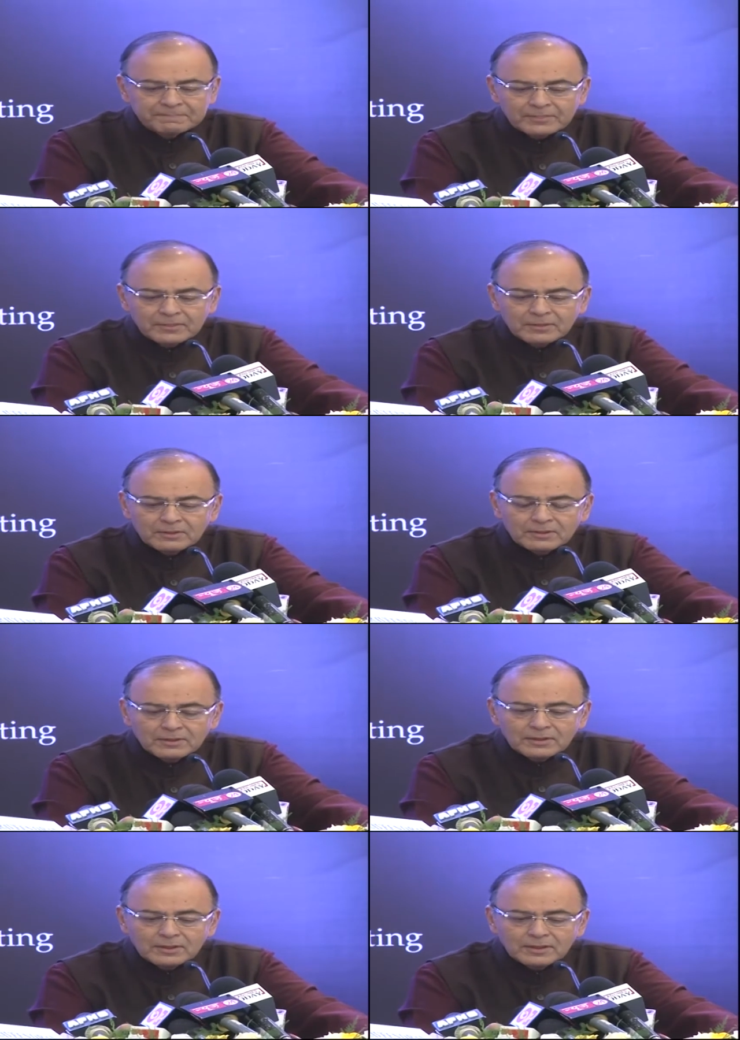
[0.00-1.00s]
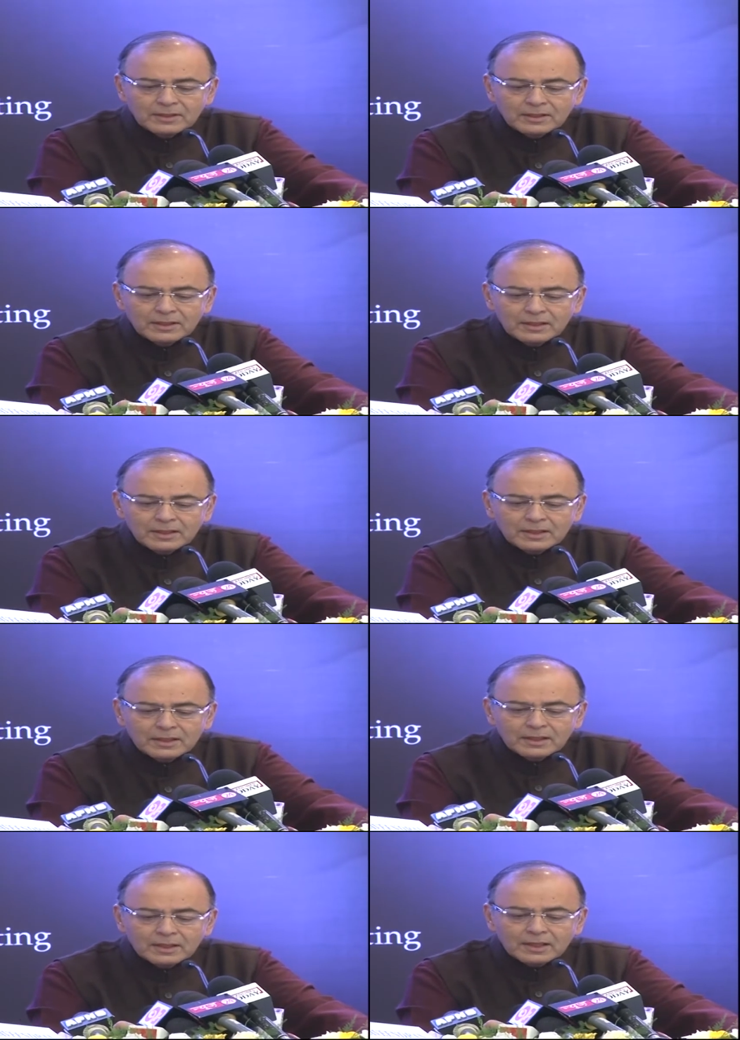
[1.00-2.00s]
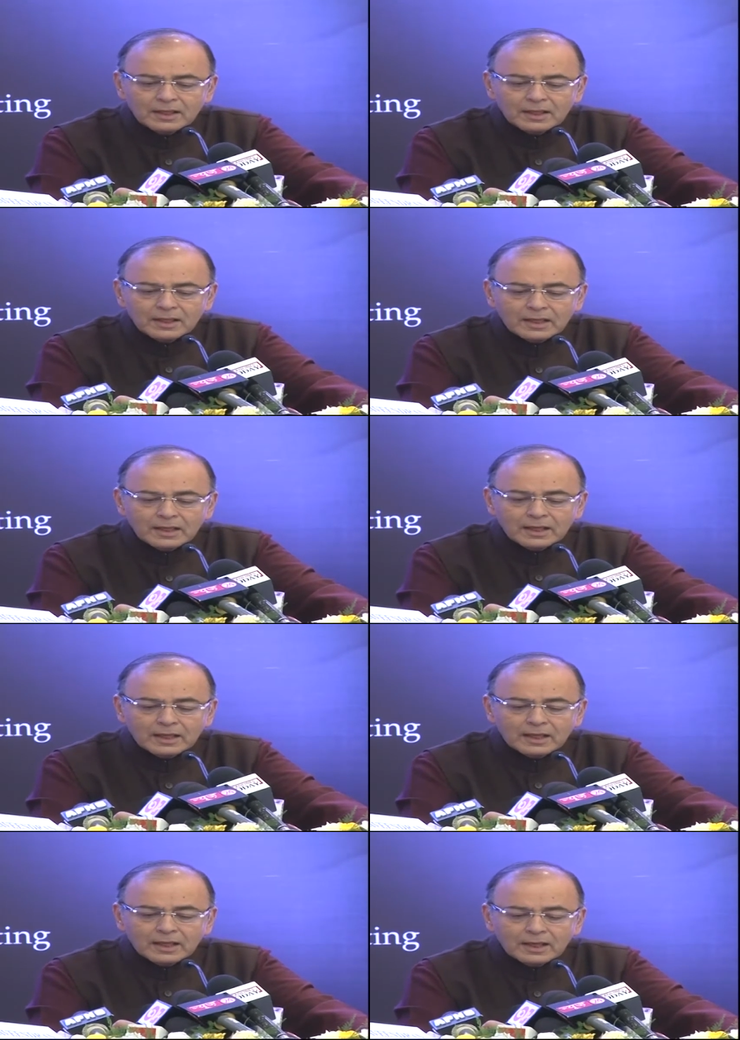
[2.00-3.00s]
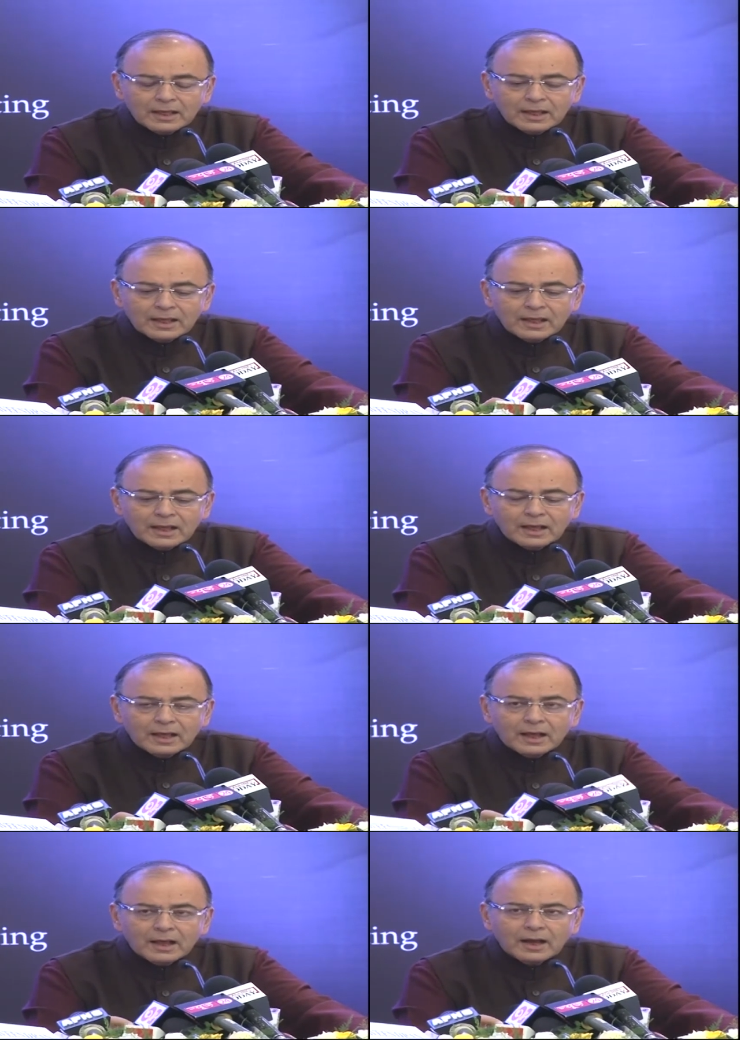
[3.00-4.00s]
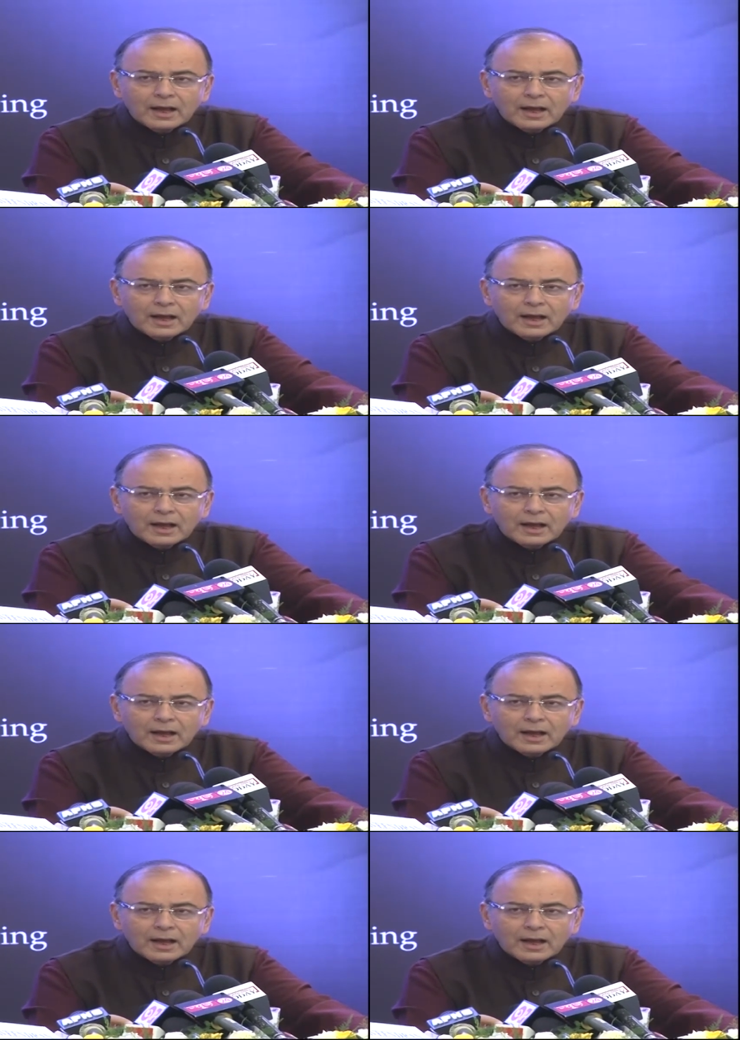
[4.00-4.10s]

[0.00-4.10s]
Nobody speaks.